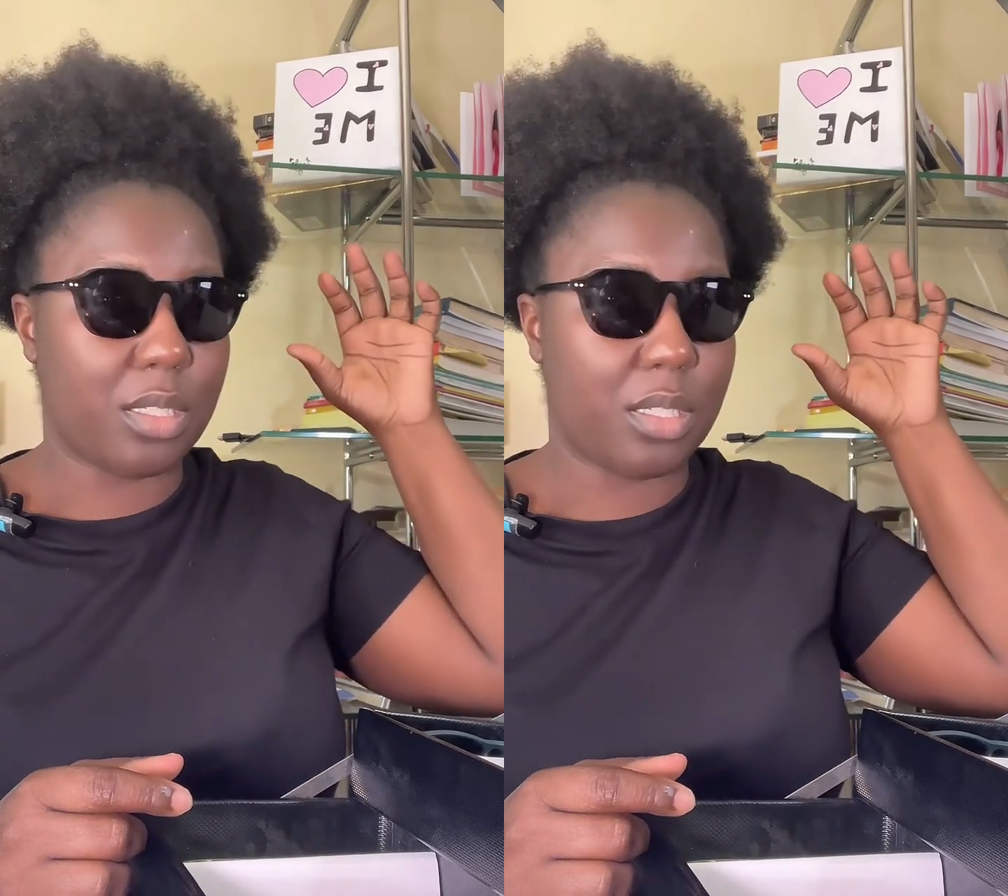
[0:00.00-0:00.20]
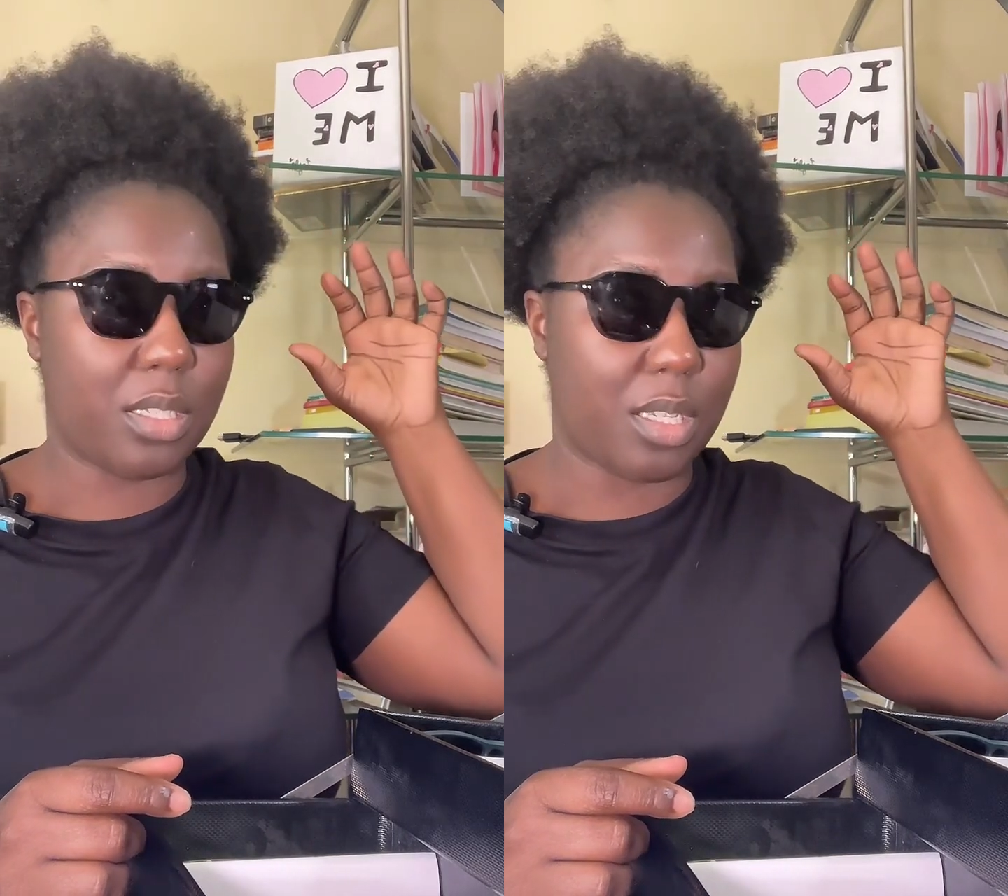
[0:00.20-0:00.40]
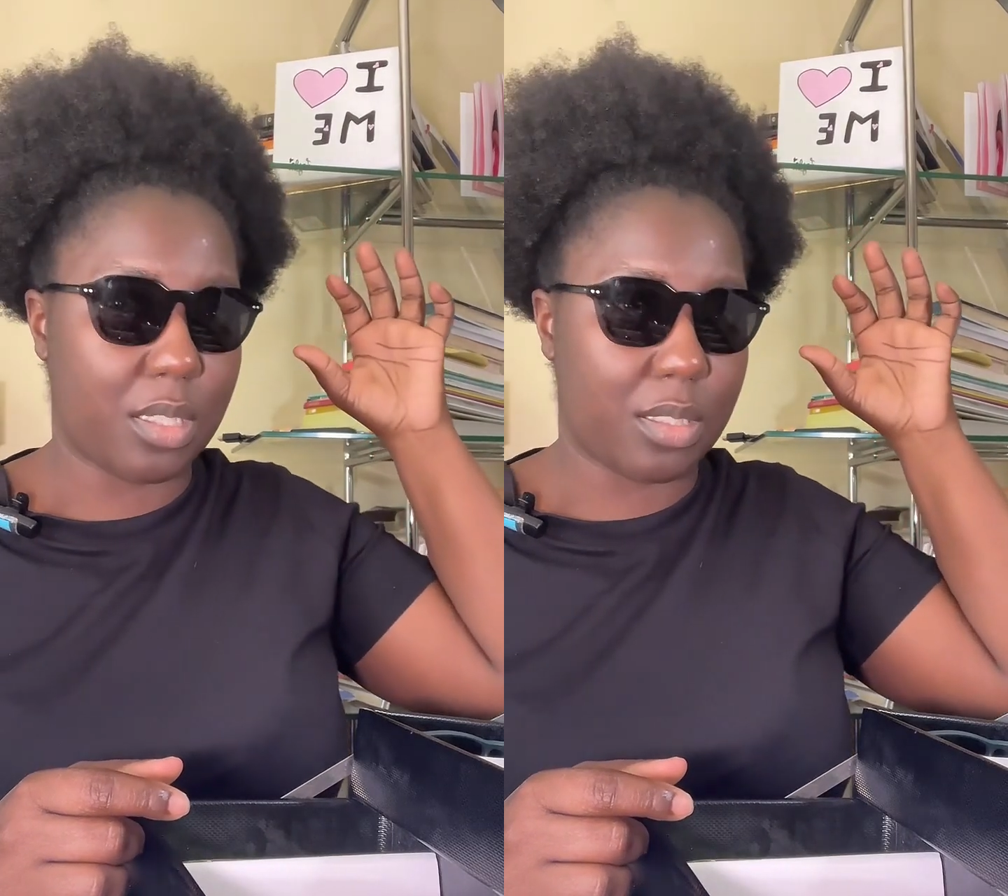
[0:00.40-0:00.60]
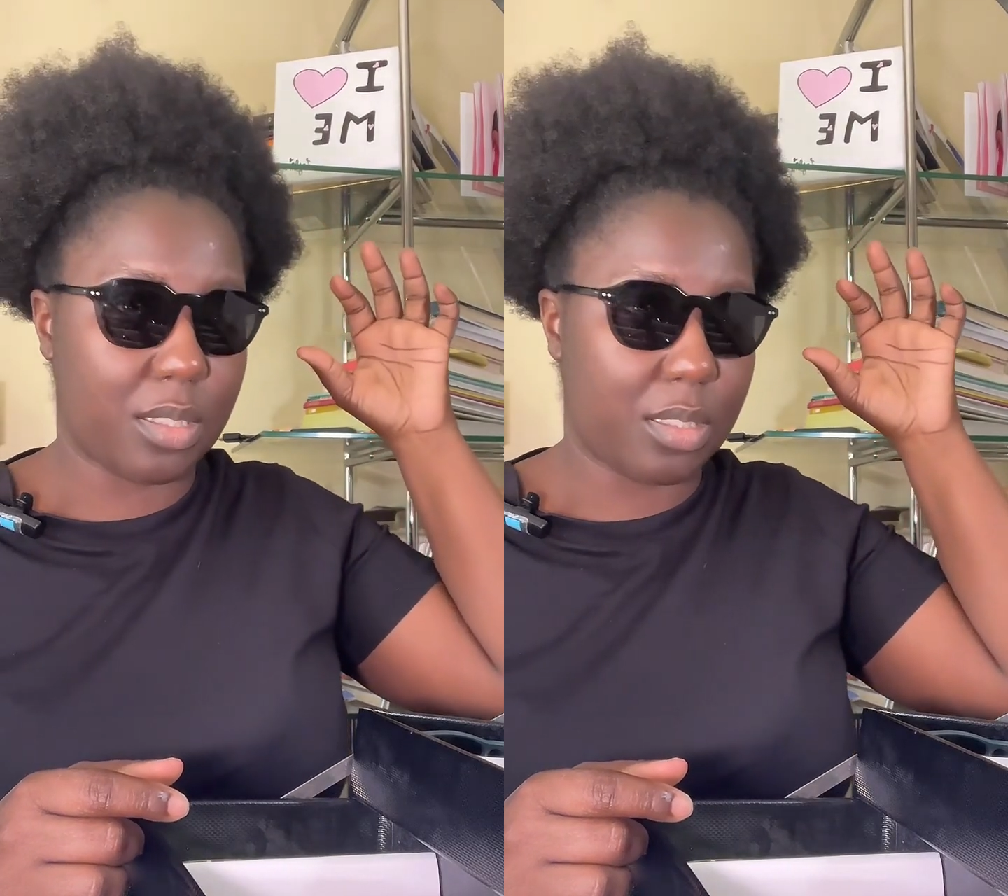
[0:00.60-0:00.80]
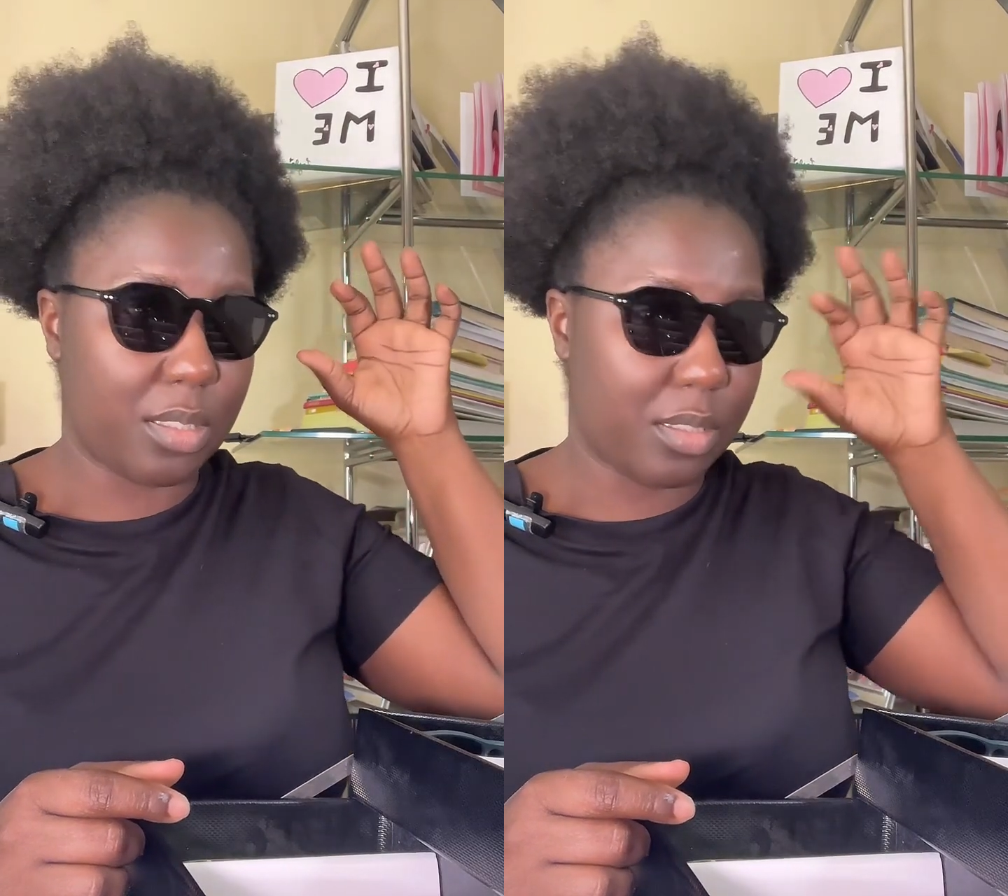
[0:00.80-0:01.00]

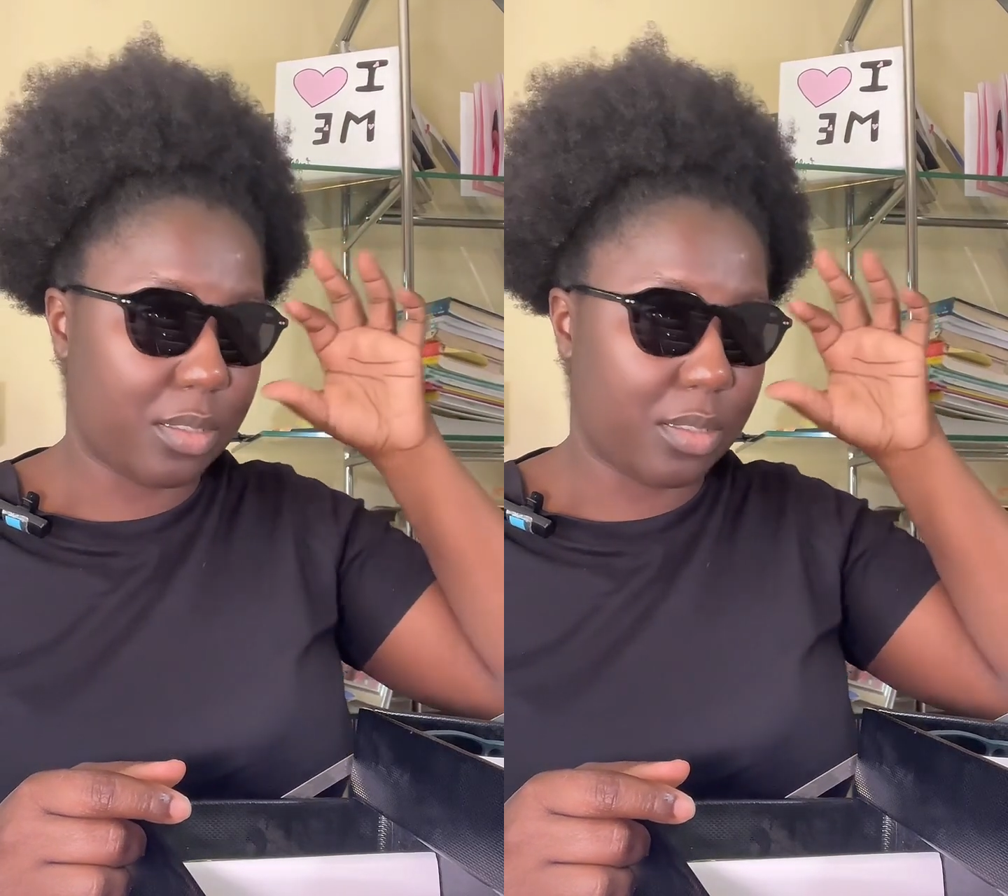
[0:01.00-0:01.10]
Yes.